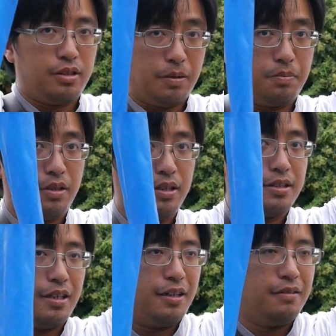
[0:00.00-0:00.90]
the Japanese
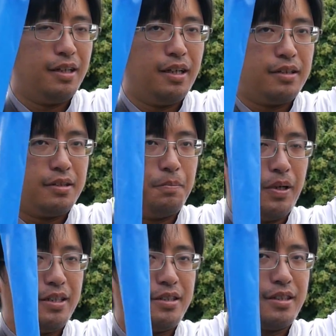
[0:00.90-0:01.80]
style, you're
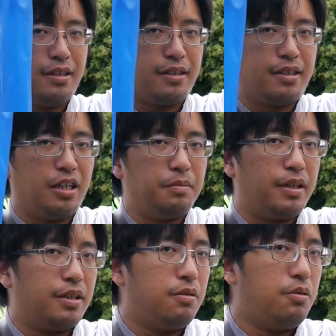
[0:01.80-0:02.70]
basically
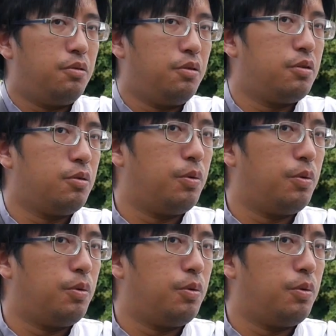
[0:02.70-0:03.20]
coming all the